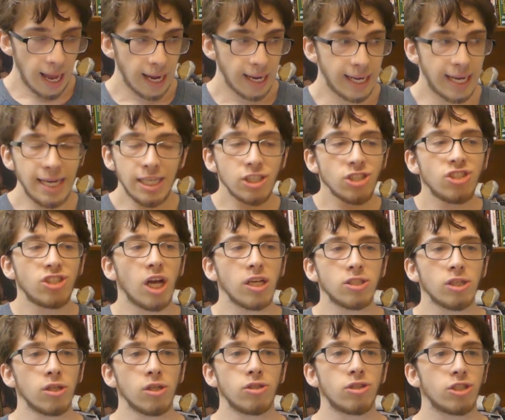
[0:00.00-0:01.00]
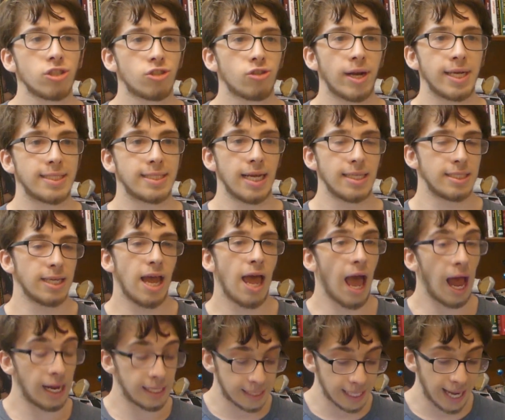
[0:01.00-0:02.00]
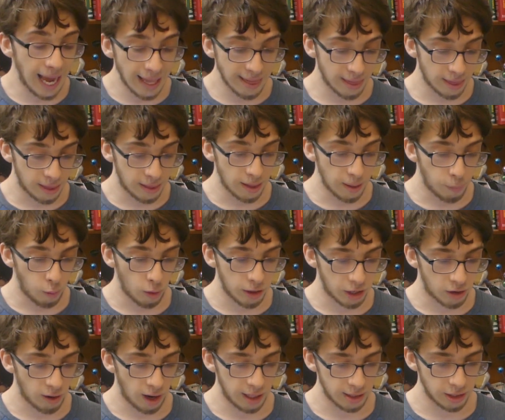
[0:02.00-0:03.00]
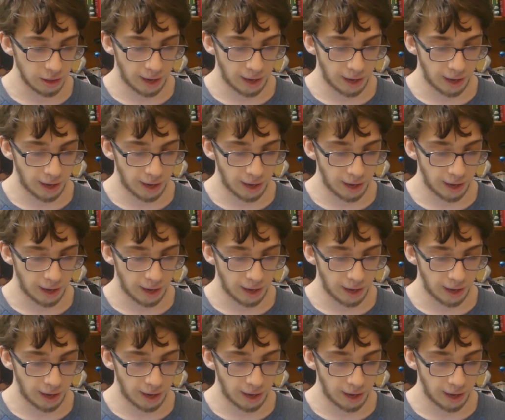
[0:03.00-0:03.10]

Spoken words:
He just doesn't lose in straight sets. To get the point across,